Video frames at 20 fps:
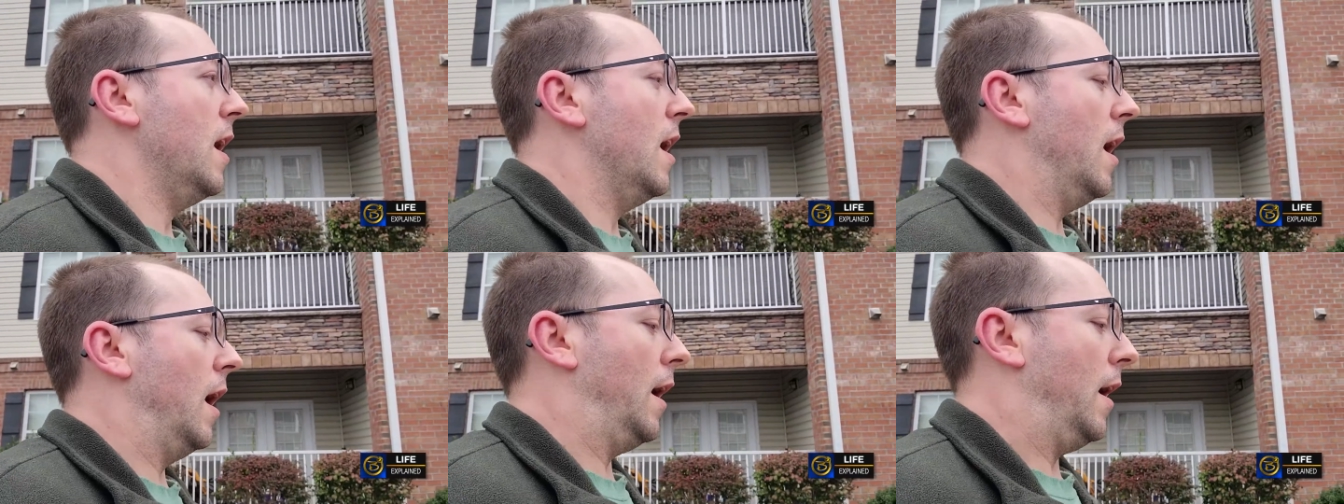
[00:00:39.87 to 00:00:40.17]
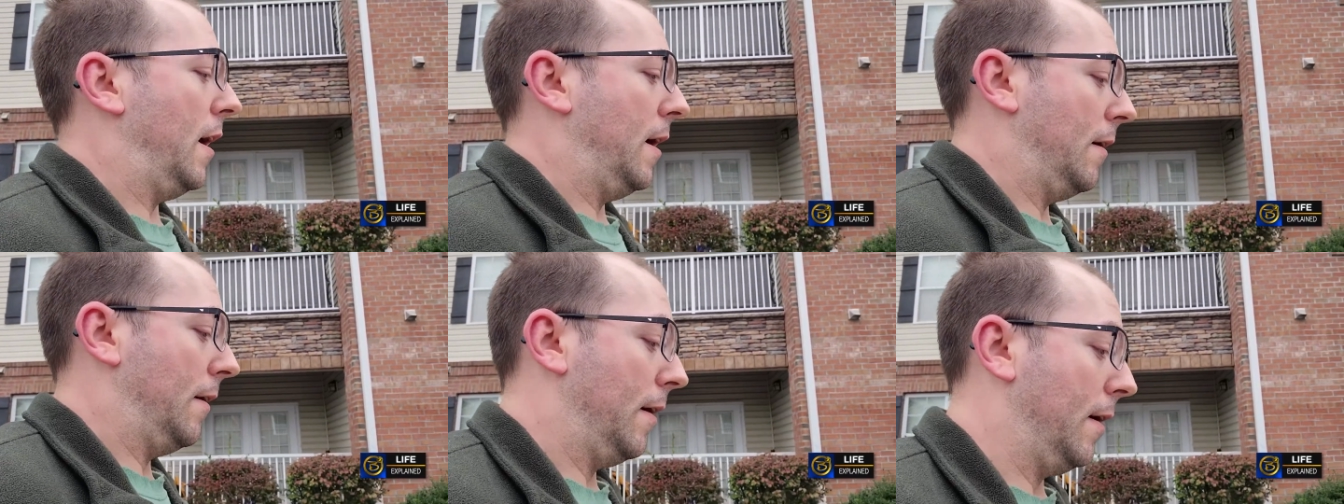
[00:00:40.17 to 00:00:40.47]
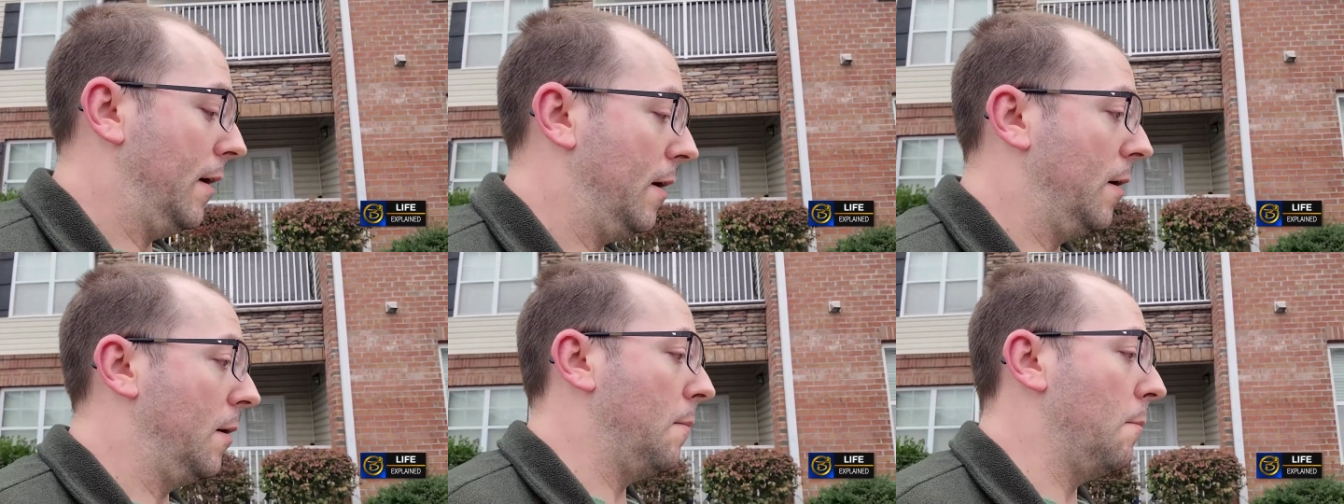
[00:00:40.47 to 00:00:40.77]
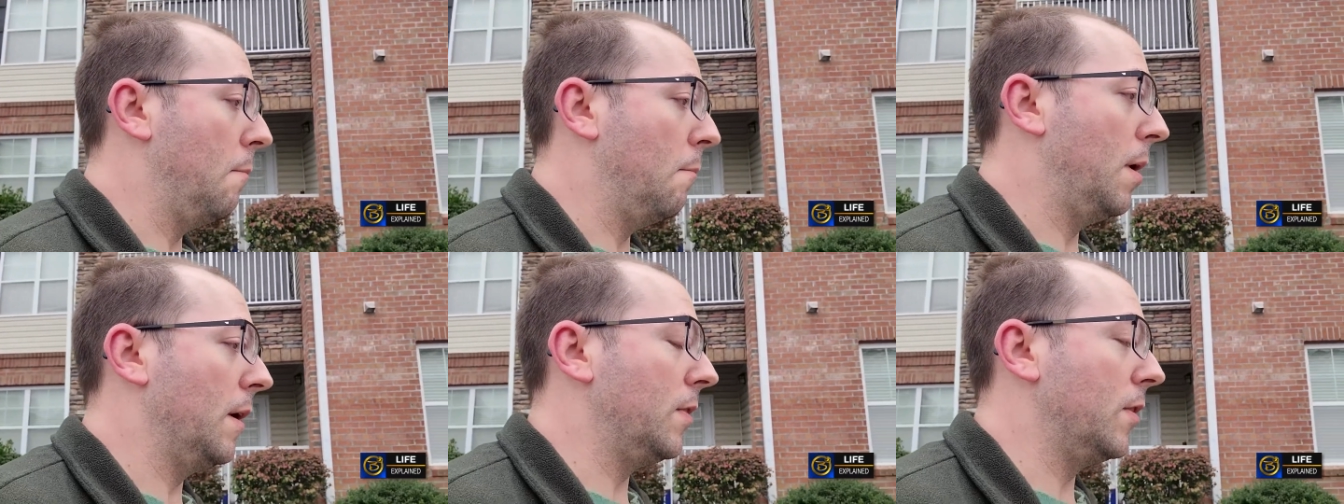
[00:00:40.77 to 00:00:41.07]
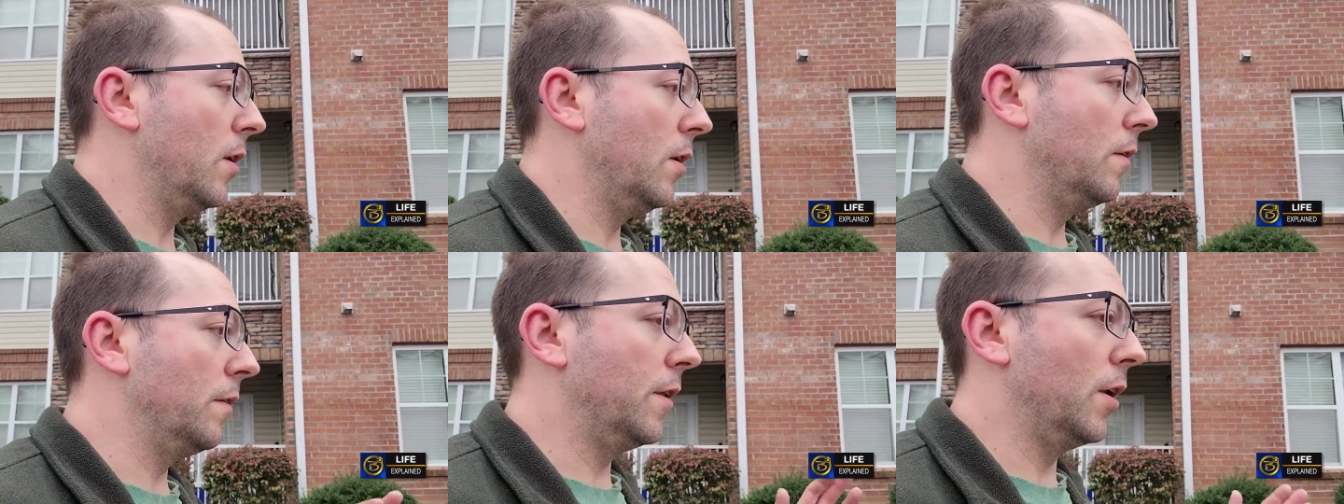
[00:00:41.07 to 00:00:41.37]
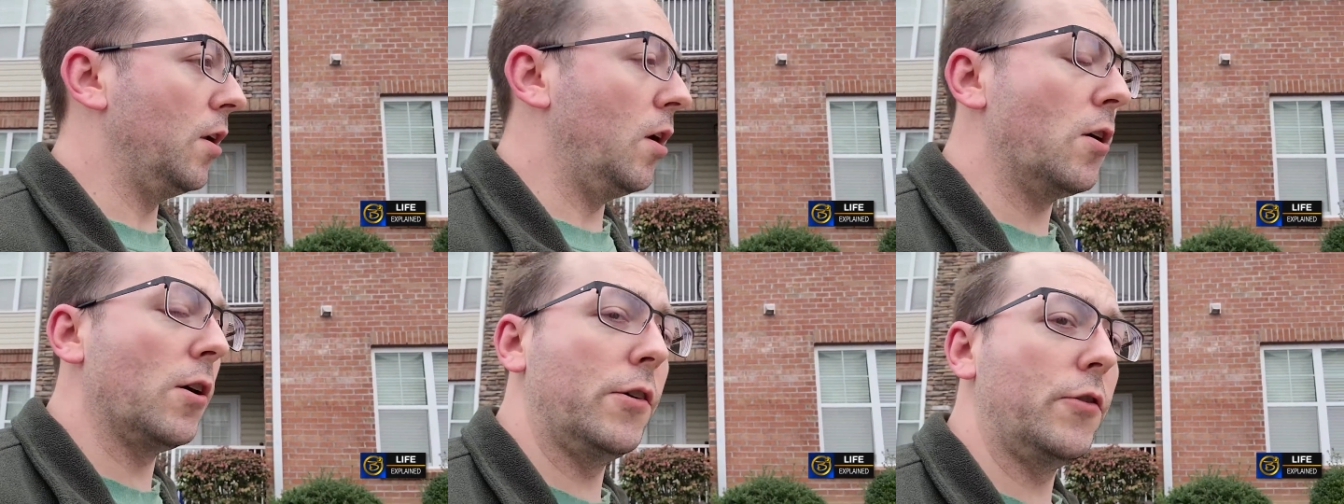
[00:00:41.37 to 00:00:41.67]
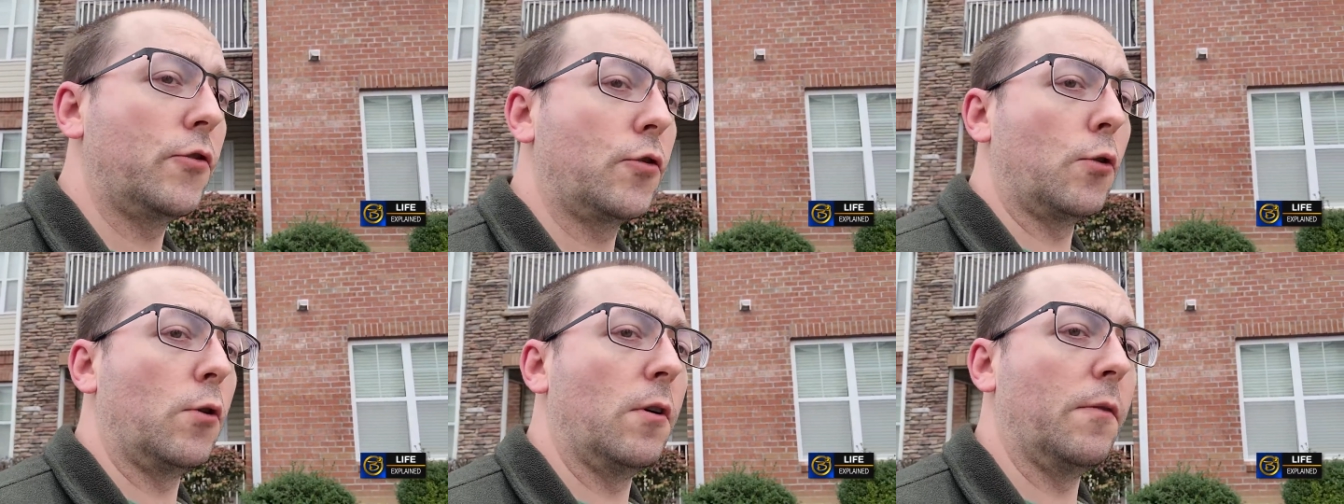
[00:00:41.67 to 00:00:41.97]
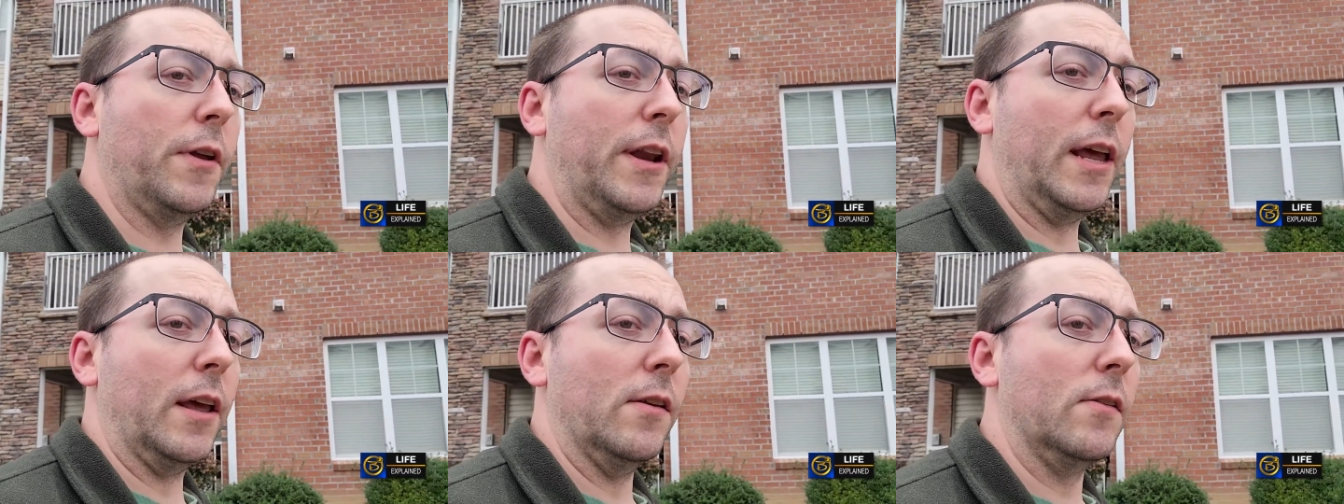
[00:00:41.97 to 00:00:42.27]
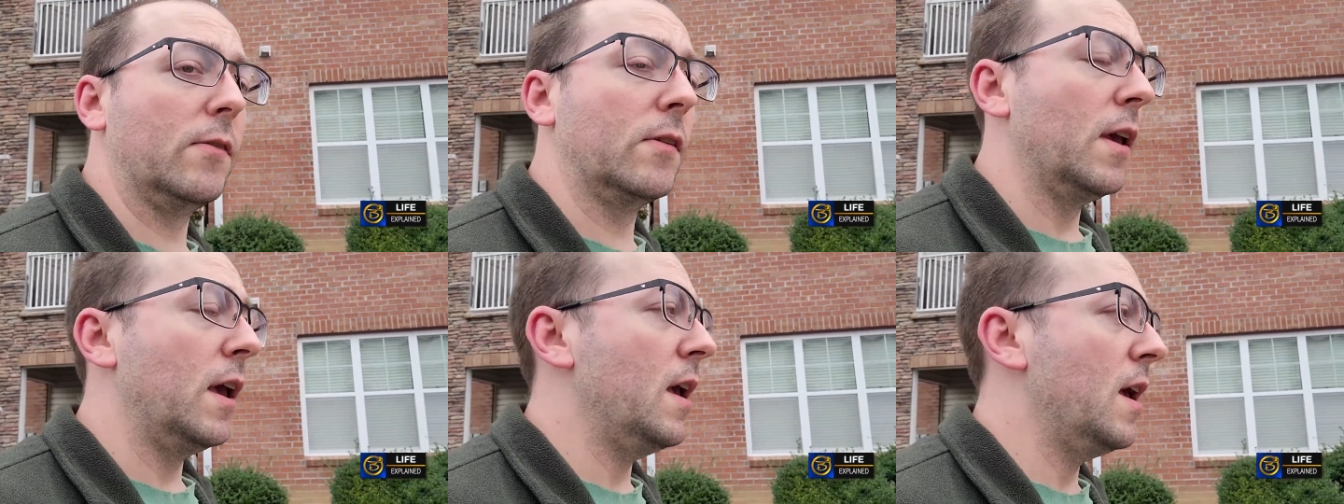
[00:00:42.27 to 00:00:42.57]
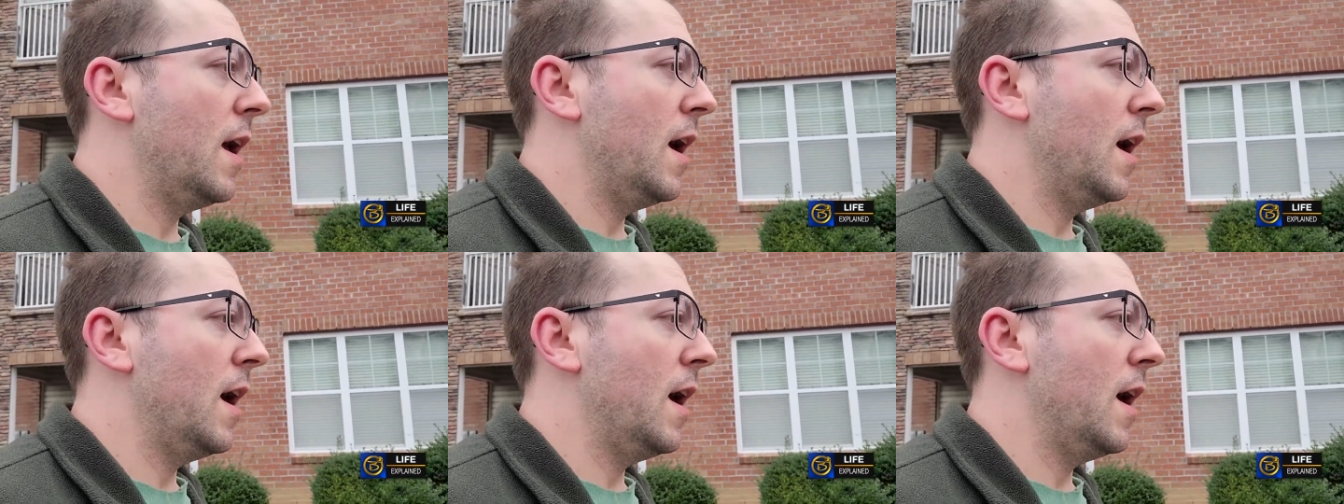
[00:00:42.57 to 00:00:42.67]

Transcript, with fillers: Uh, but the, the long and short of it is,